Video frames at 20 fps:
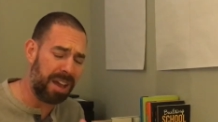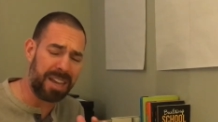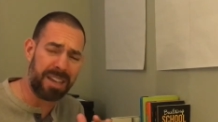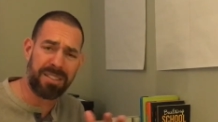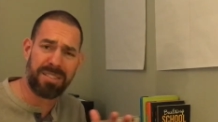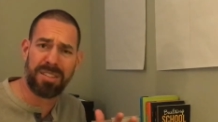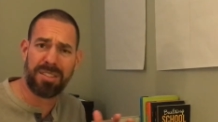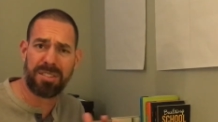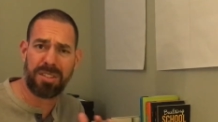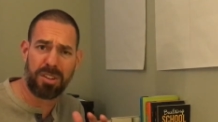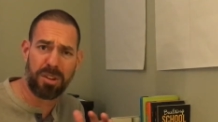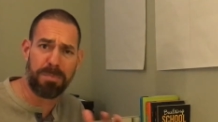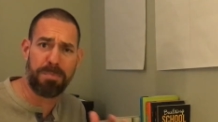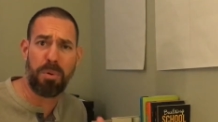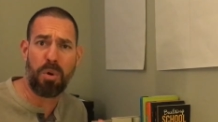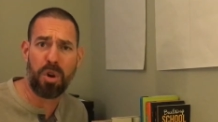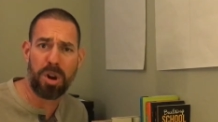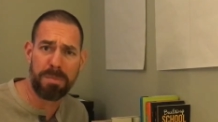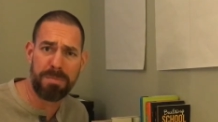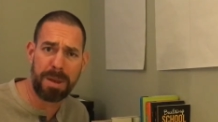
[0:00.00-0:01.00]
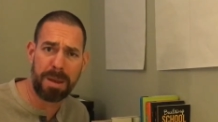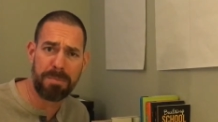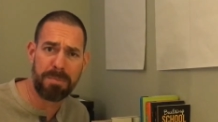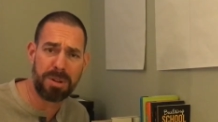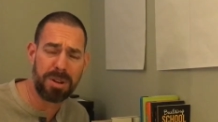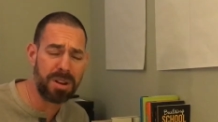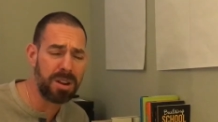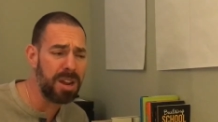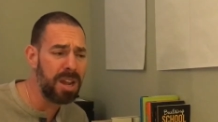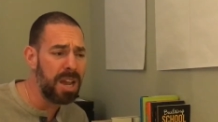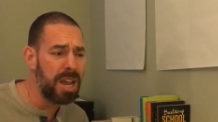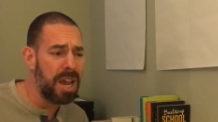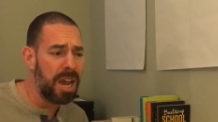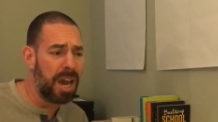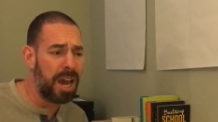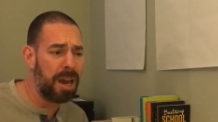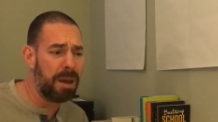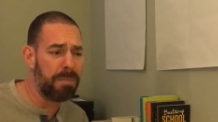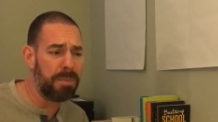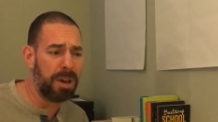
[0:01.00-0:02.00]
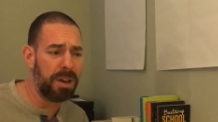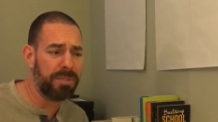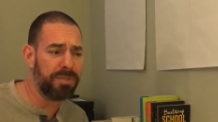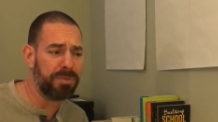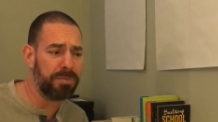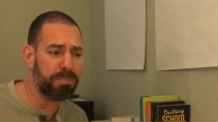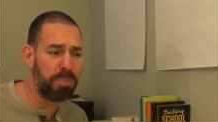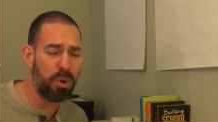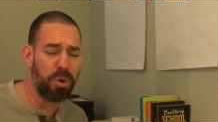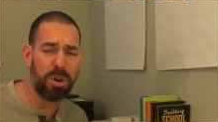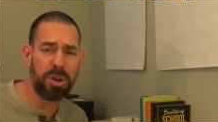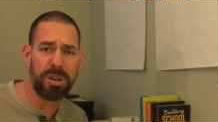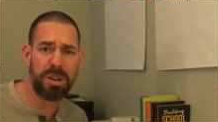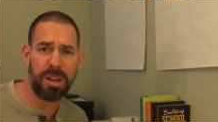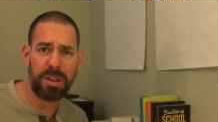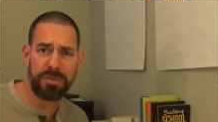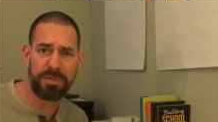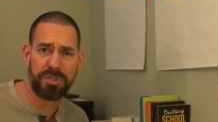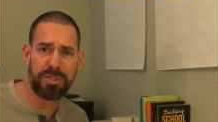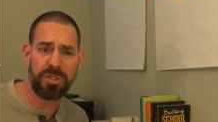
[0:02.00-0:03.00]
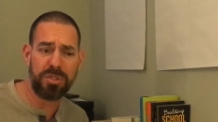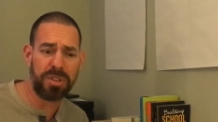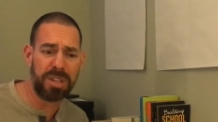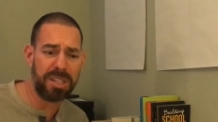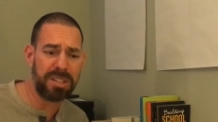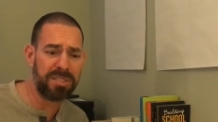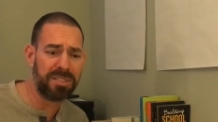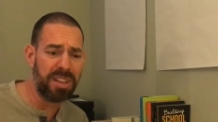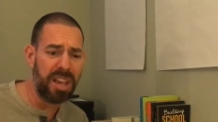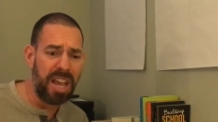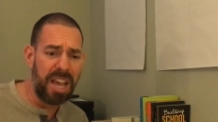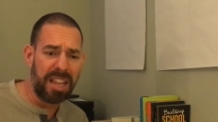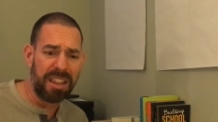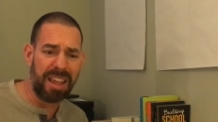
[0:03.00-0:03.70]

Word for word: I guess it's her board member um, of board of students,